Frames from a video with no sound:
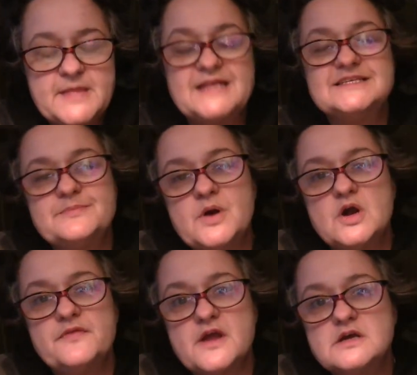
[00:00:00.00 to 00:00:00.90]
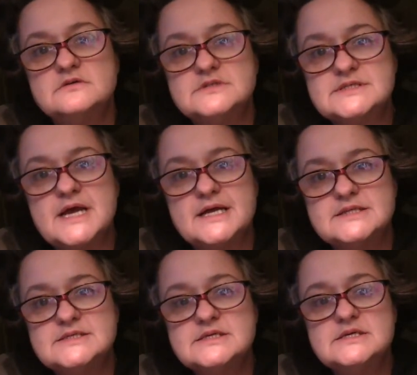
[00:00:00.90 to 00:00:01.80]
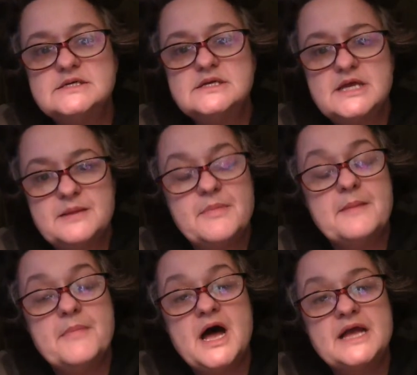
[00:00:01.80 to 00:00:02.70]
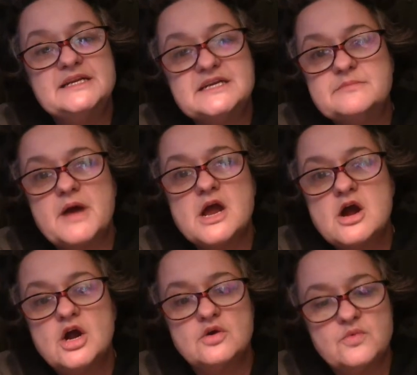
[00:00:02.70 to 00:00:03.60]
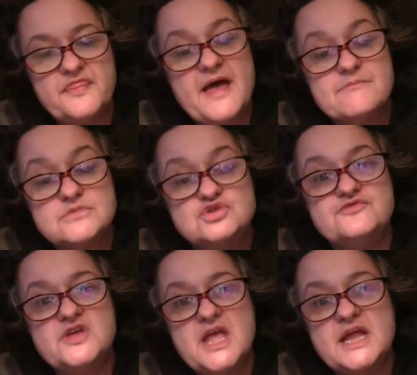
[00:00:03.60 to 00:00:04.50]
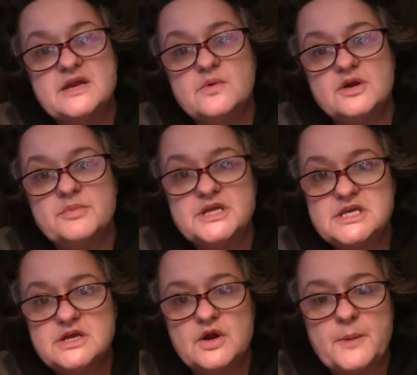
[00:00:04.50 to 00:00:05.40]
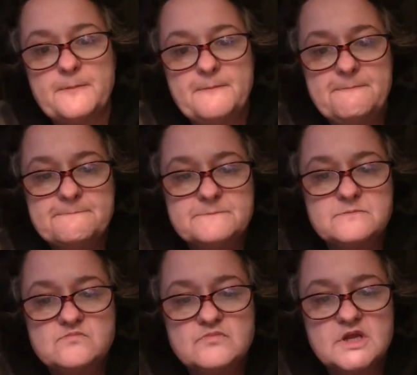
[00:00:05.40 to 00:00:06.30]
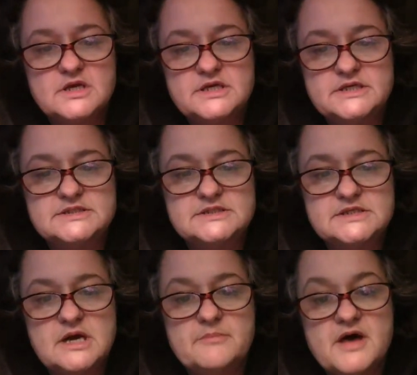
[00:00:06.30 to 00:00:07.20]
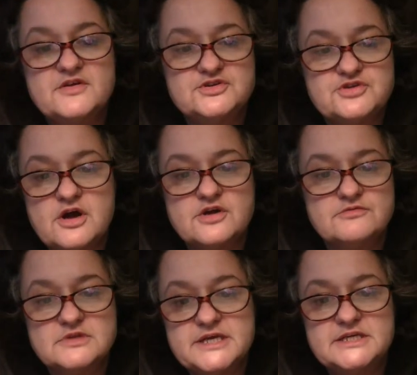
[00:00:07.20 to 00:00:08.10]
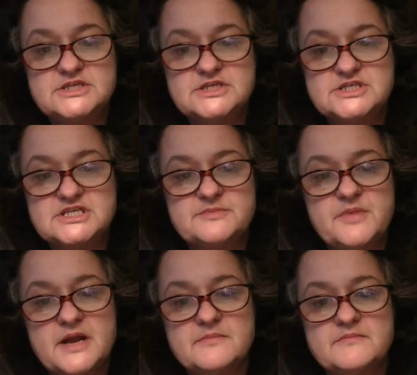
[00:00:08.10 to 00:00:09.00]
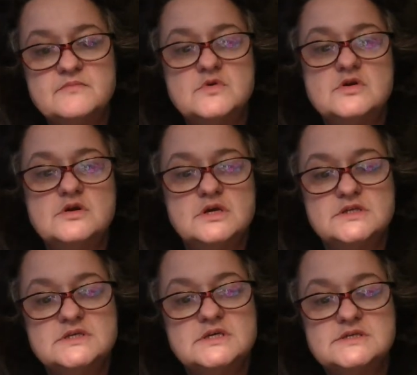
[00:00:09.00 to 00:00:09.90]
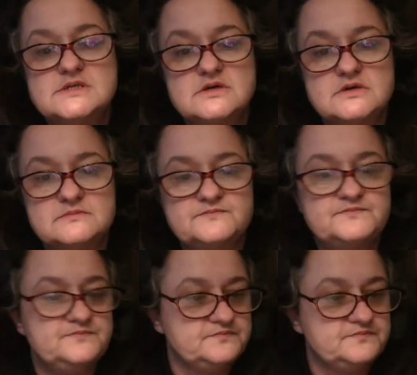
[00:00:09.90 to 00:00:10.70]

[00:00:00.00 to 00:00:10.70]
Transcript: that's the part that coincides in my mind and in my heart with that movie, Anywhere But Here. It's a mother daughter relationship, and it's also